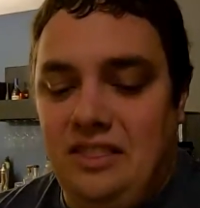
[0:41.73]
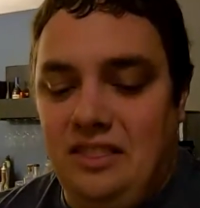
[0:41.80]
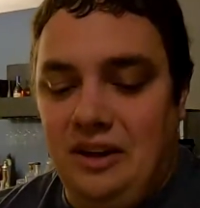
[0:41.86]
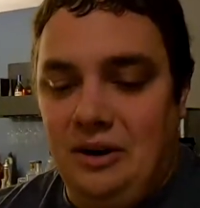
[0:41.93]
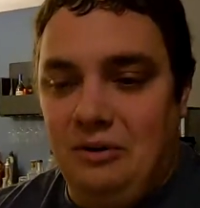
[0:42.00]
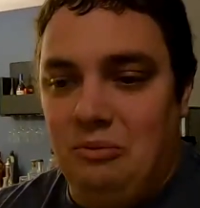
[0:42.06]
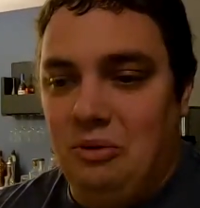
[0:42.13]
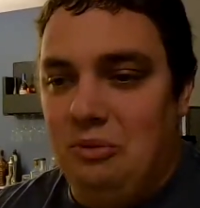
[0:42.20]

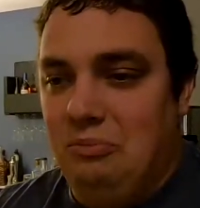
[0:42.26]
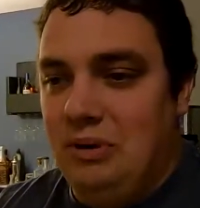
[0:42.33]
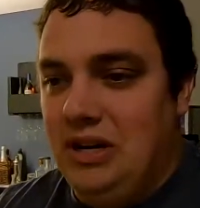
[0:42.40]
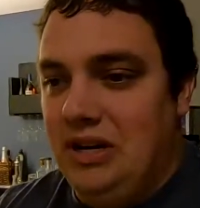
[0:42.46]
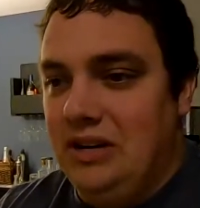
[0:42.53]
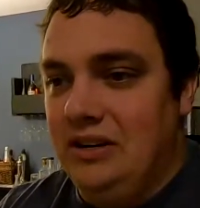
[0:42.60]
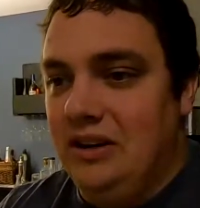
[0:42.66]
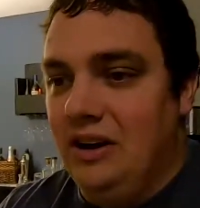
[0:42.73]
There will
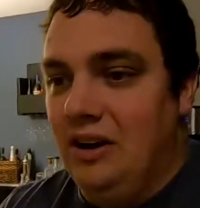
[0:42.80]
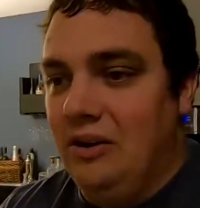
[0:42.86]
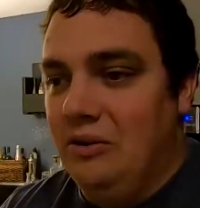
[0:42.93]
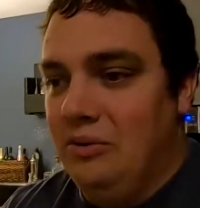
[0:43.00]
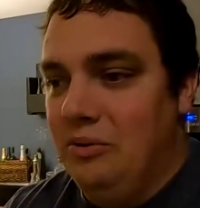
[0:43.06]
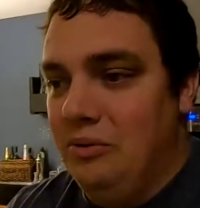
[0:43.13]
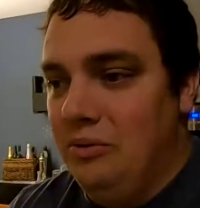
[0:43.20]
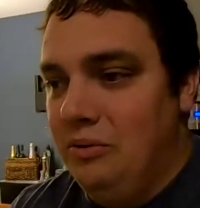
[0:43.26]
be
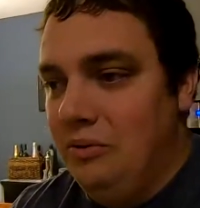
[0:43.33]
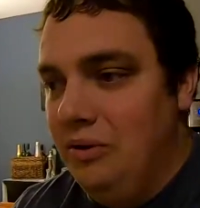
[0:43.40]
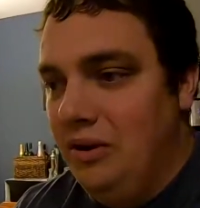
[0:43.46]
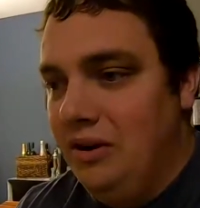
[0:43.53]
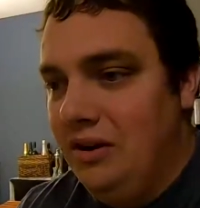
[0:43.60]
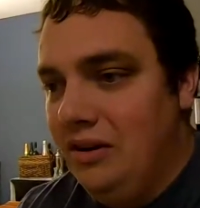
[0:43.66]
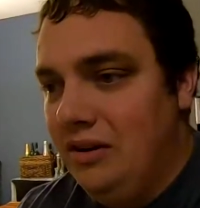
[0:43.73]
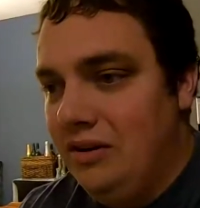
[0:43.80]
no,
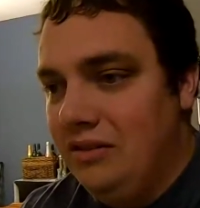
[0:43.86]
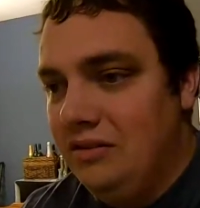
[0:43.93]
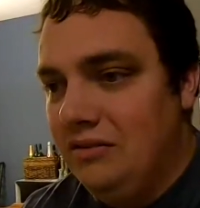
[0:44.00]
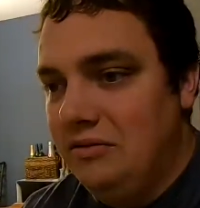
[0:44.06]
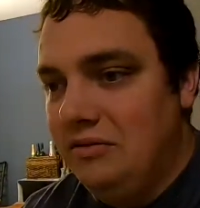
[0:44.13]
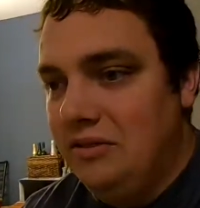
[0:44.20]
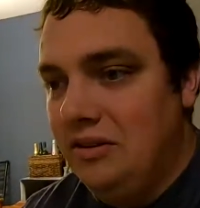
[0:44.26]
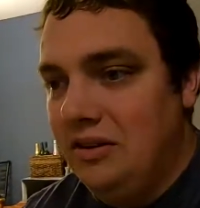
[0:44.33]

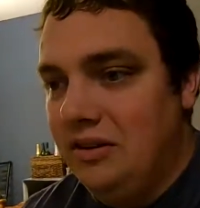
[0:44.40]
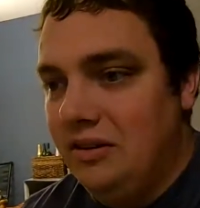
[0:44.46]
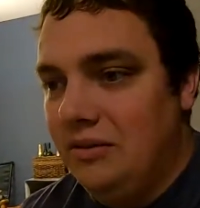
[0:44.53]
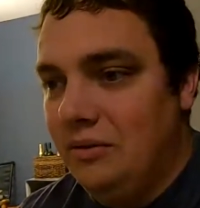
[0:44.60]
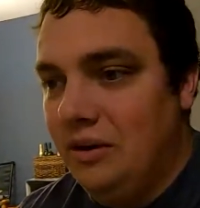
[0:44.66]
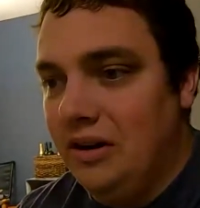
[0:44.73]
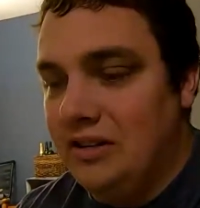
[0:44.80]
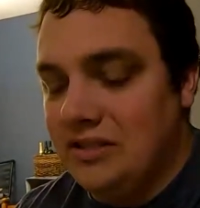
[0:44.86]

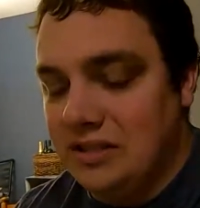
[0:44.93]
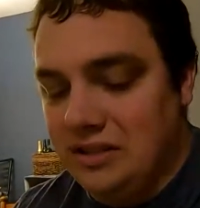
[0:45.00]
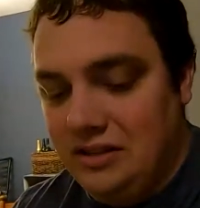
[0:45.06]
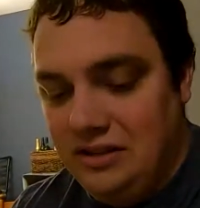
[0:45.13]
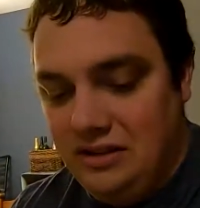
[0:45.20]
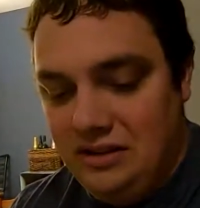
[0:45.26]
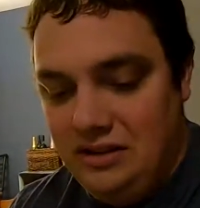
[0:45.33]
what is it?